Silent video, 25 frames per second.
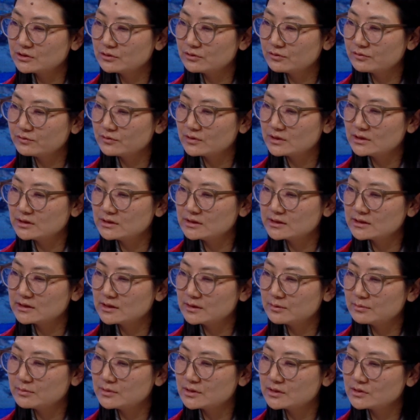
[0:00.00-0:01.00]
of
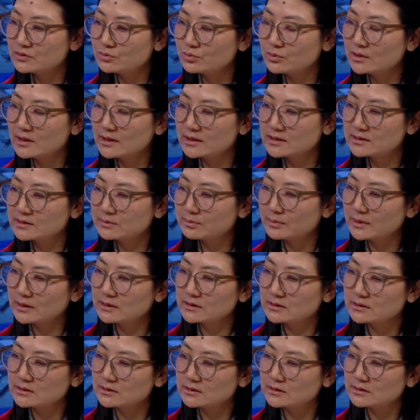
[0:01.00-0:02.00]
eCMS, we
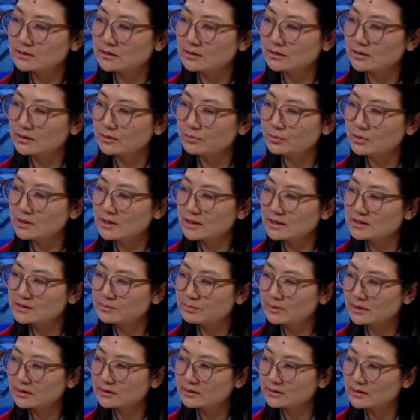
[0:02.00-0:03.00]
expect
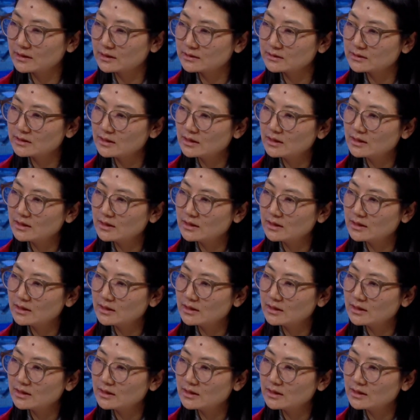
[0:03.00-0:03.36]
that